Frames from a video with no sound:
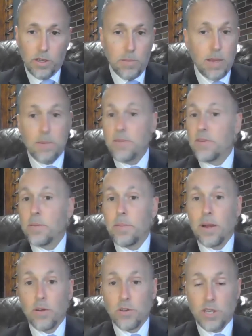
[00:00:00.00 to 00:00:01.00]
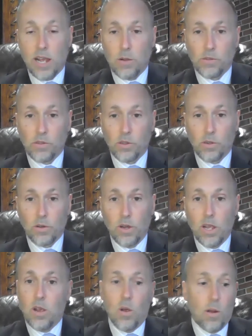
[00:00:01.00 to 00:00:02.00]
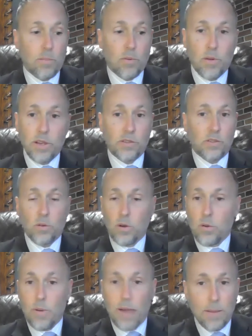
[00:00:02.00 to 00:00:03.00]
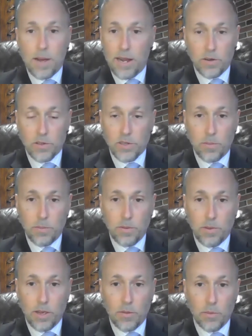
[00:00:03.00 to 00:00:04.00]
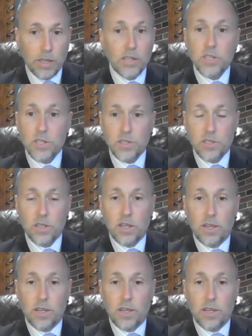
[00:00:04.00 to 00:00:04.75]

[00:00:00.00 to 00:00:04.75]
maybe even a marriage counselor, a priest or a rabbi or some religious